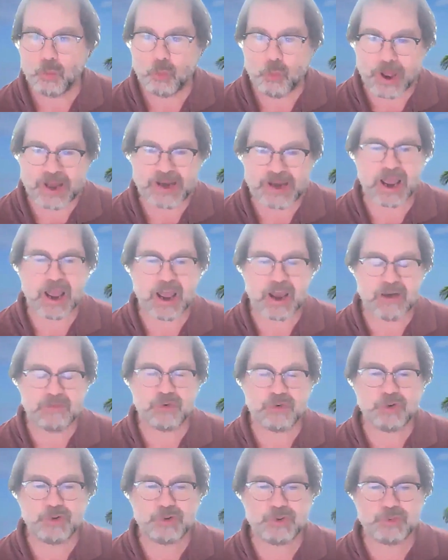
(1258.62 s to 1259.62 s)

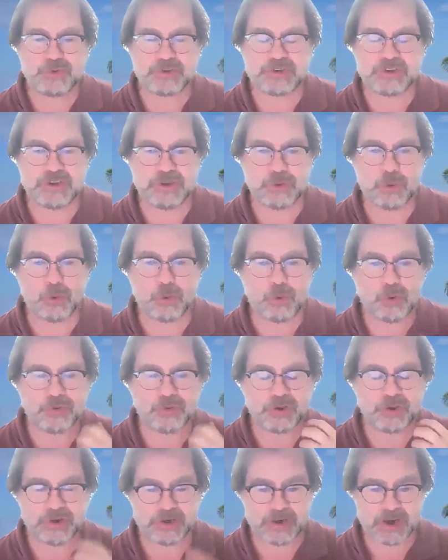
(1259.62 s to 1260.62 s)
Whenever you see
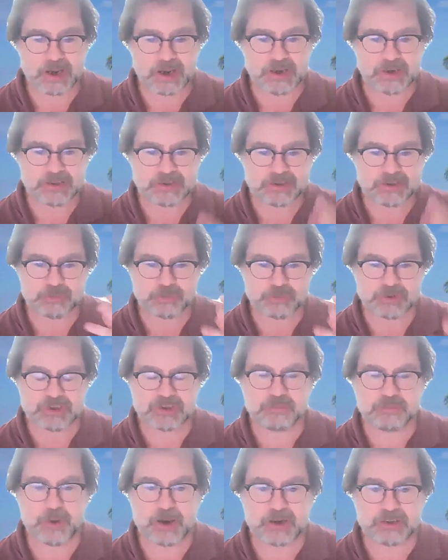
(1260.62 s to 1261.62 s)
all the nice,
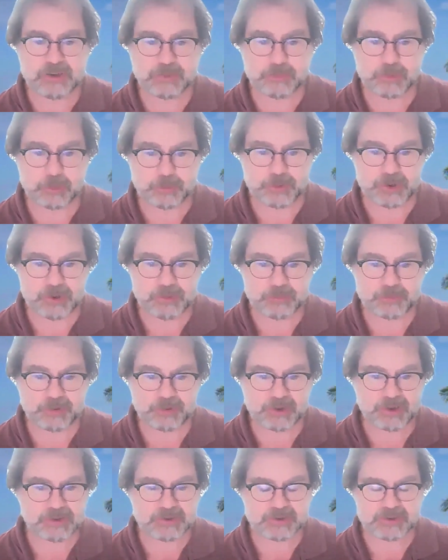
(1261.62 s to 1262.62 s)
respectable
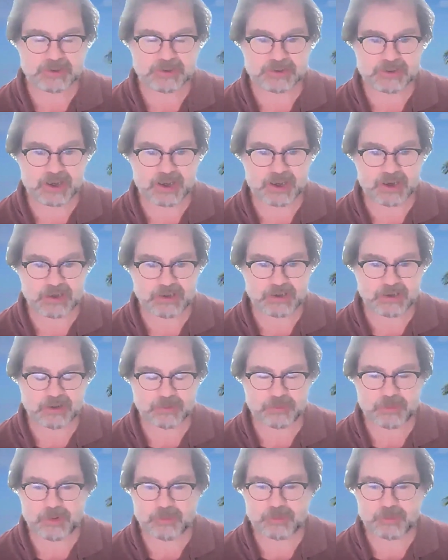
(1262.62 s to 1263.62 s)
people in society,
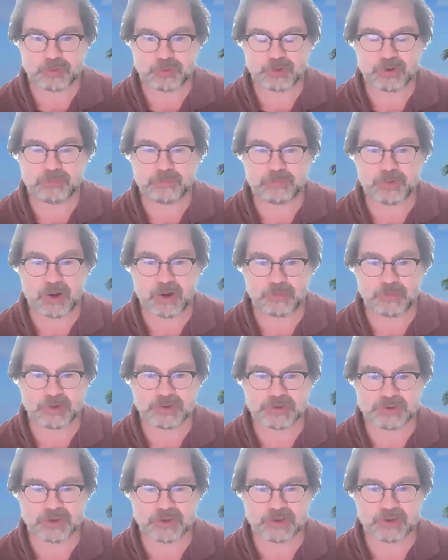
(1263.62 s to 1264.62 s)
the people who get
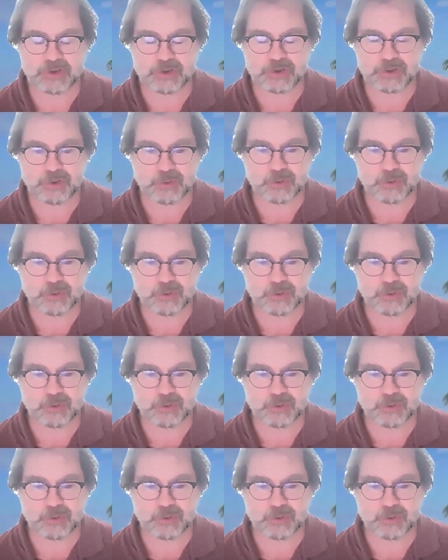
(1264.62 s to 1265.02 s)
published in the New